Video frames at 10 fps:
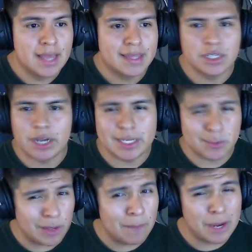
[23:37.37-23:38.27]
The Giants
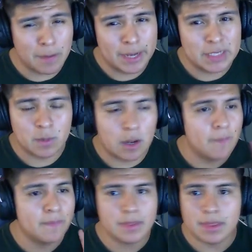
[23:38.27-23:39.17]
play better
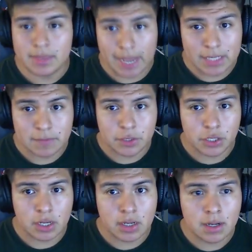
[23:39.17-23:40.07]
baseball, that's for
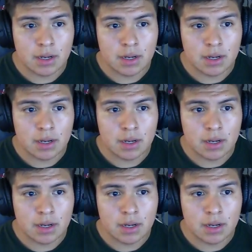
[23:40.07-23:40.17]
sure.